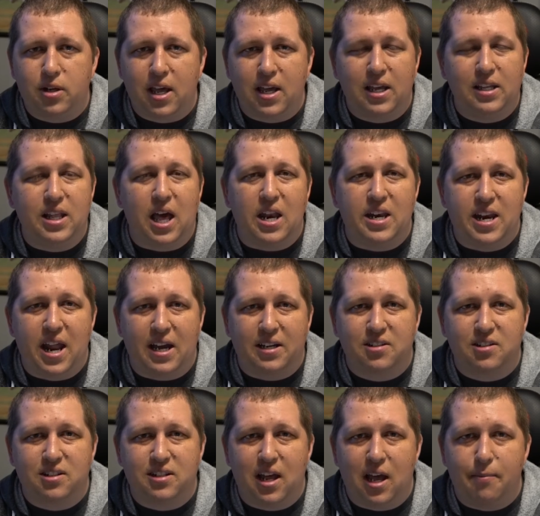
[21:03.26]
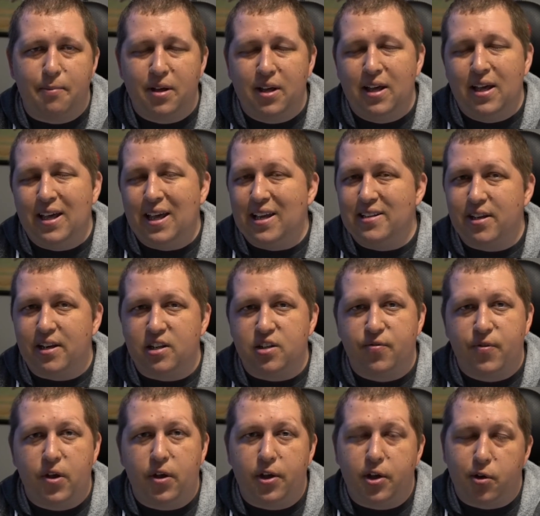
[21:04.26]
taking that next step. He said
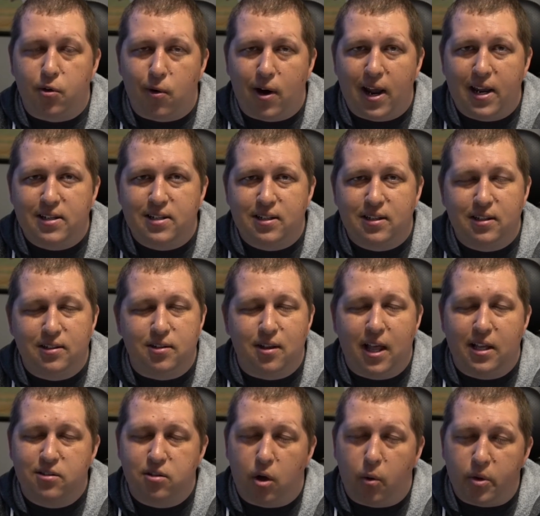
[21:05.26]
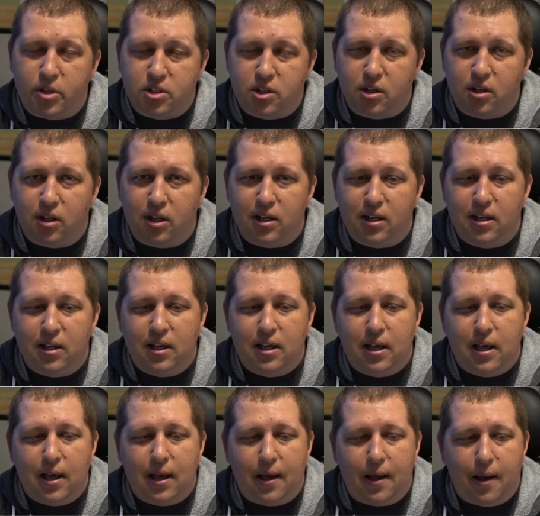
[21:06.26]
he's feeling great, so that's always good.
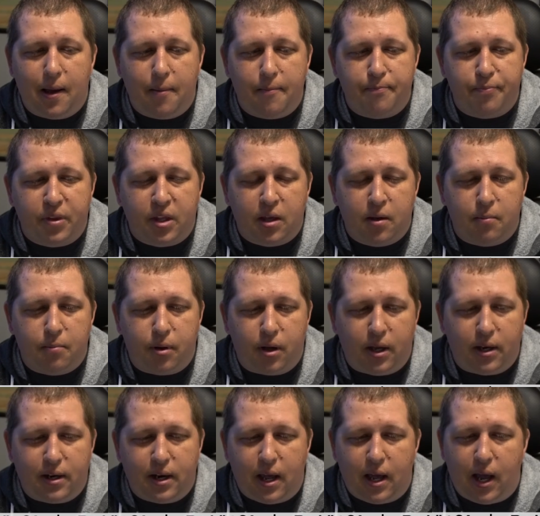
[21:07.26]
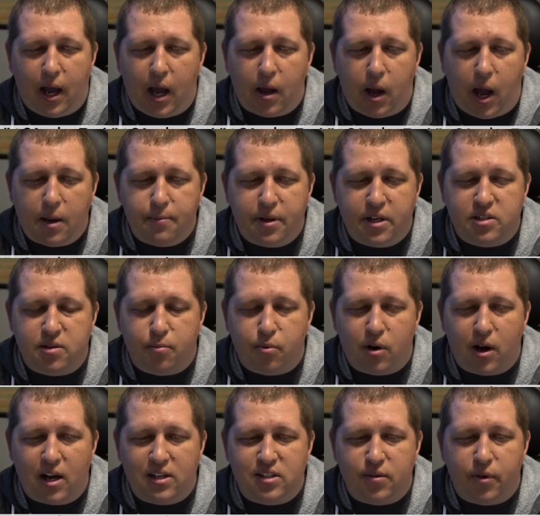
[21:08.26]
But I'd be
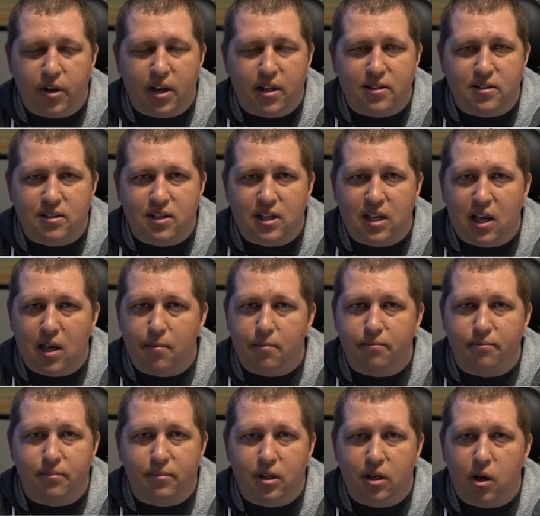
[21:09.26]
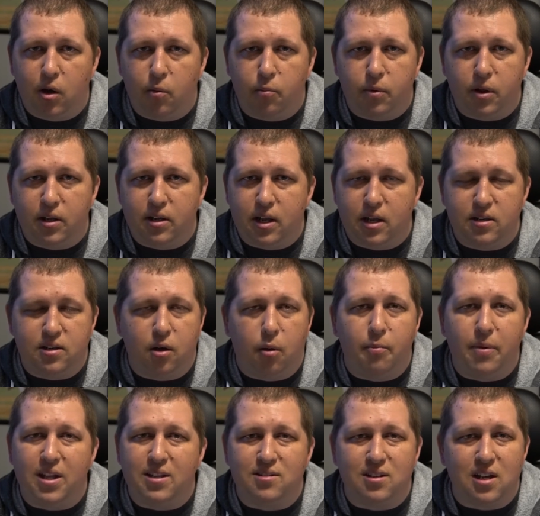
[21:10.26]
surprised if we didn't see him,
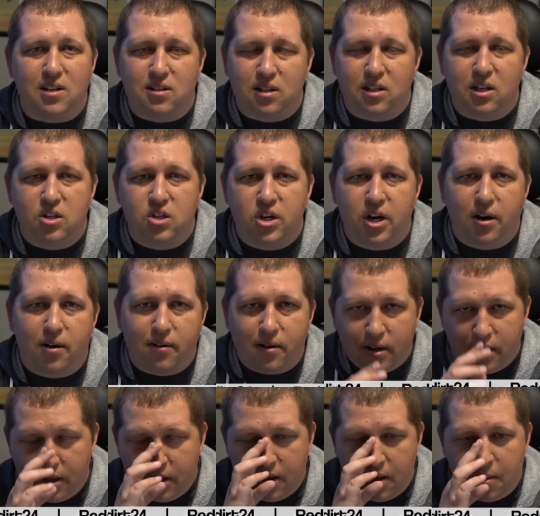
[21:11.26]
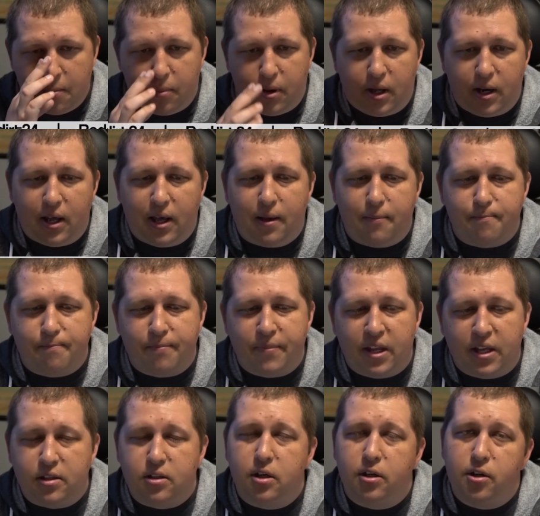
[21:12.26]
until mid-season this year. But
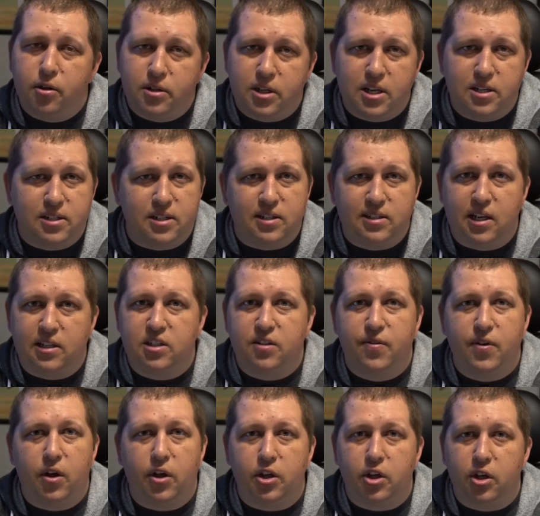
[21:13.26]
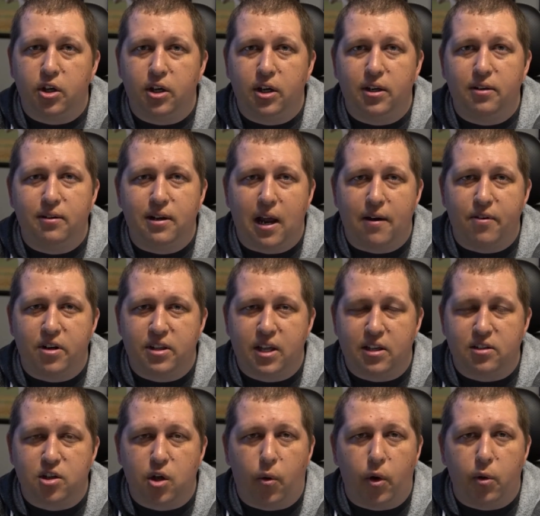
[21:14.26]
good news is he says he's feeling good.
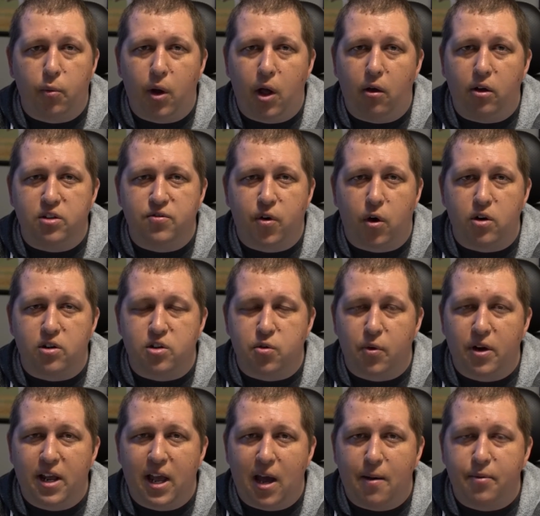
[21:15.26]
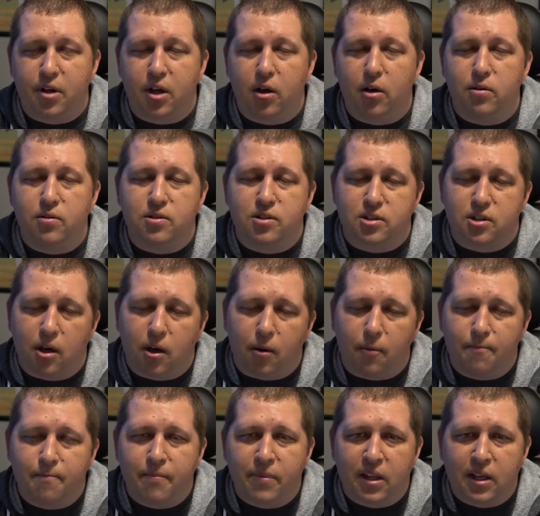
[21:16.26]
Everything's going well as far as rehab goes.
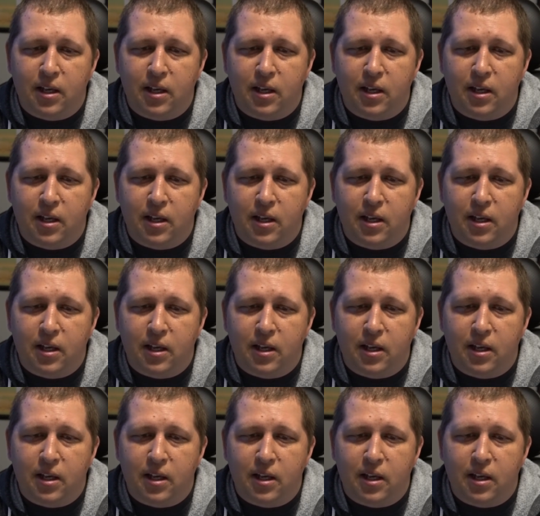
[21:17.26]
So